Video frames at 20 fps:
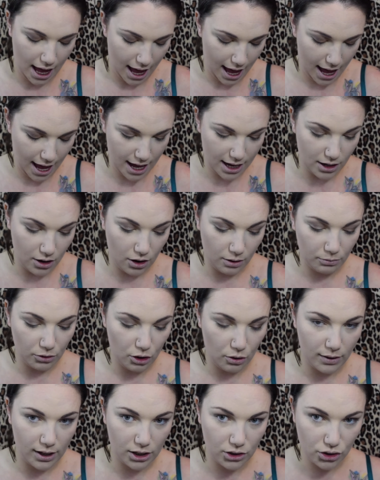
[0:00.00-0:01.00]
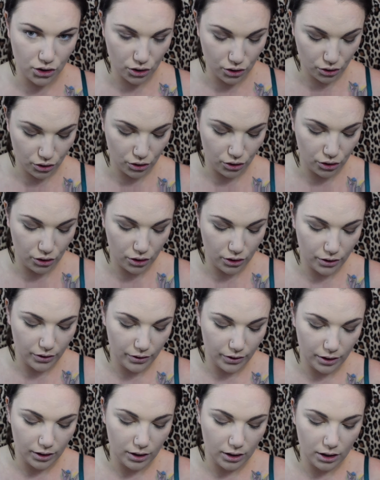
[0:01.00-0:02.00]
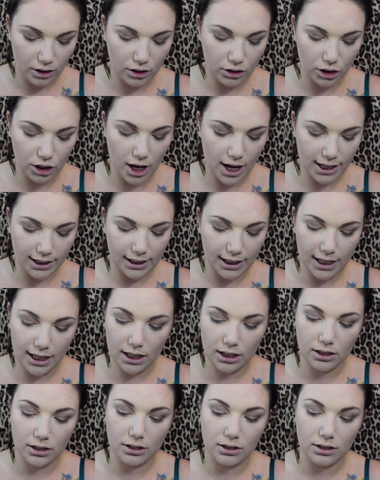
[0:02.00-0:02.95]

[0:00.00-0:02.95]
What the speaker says: And I'm going to lightly